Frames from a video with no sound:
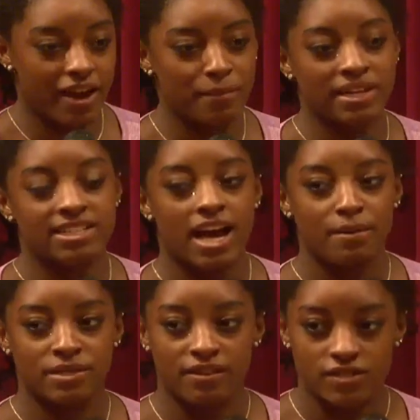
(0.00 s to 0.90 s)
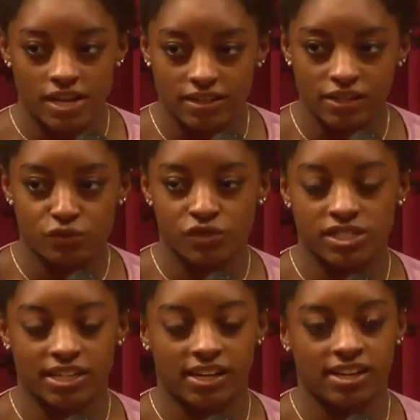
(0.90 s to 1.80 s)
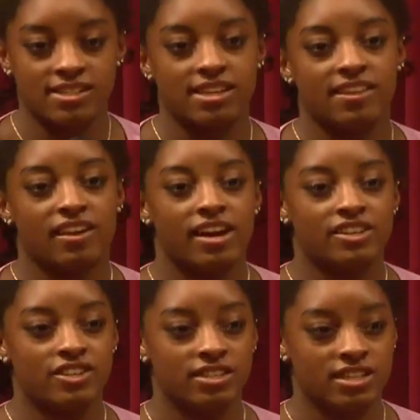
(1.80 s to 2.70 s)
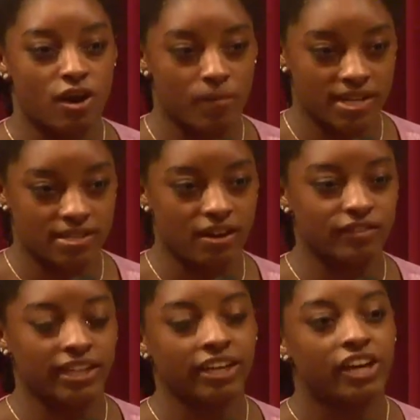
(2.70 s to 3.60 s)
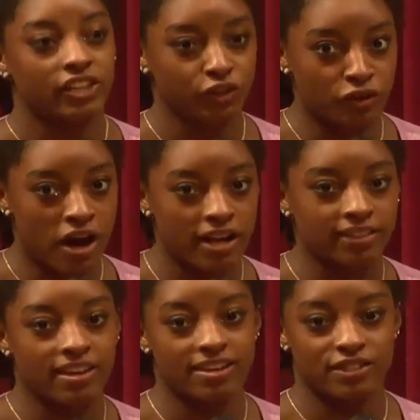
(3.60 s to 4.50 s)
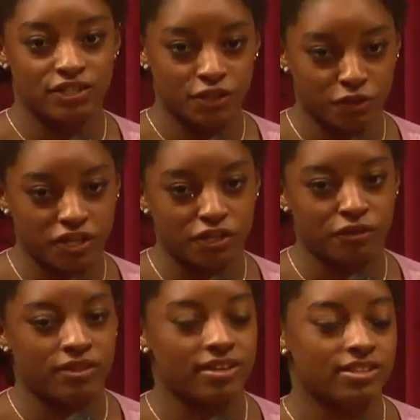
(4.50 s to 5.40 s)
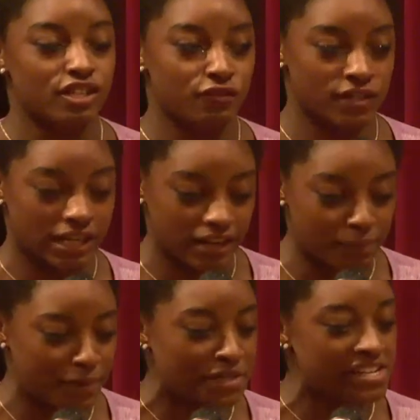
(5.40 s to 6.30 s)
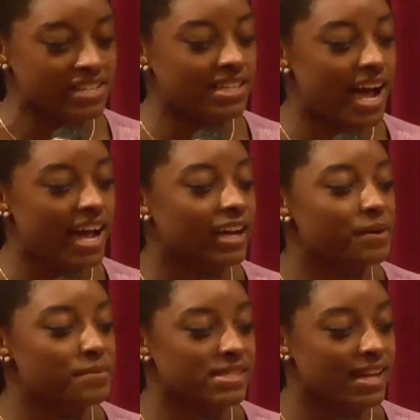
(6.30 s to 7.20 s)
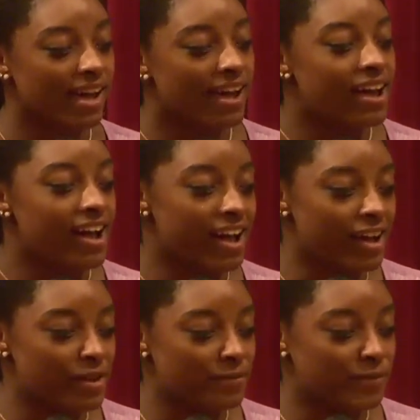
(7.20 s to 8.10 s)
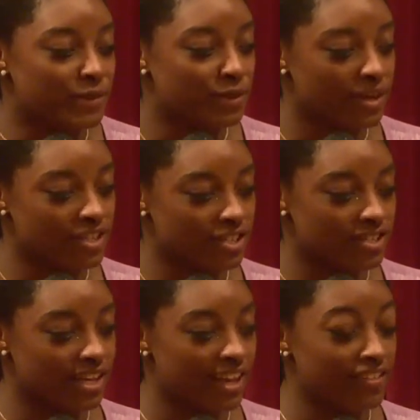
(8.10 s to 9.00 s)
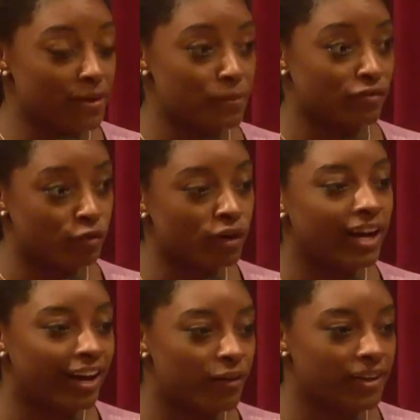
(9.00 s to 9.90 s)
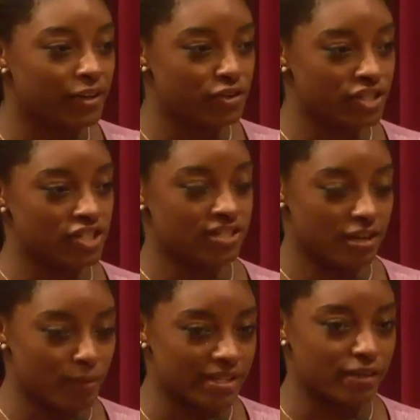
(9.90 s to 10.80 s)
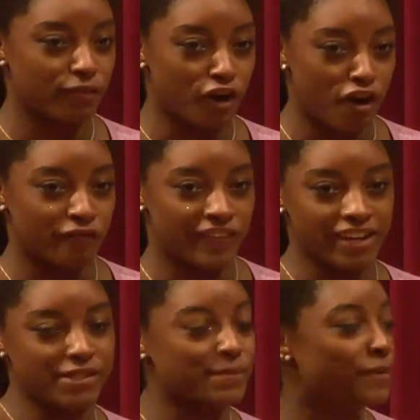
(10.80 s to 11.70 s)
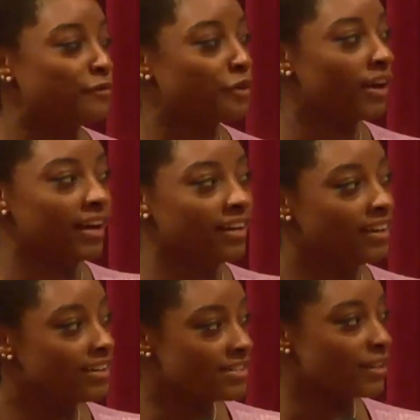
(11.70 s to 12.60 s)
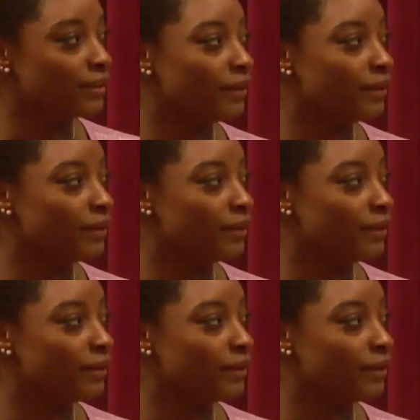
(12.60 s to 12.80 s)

how many times I've done these routines, and then I just tell myself, like, you got this, you can do this, you've done it a million times. Um, so I just, and then before I go, I usually just tell myself confidence before I salute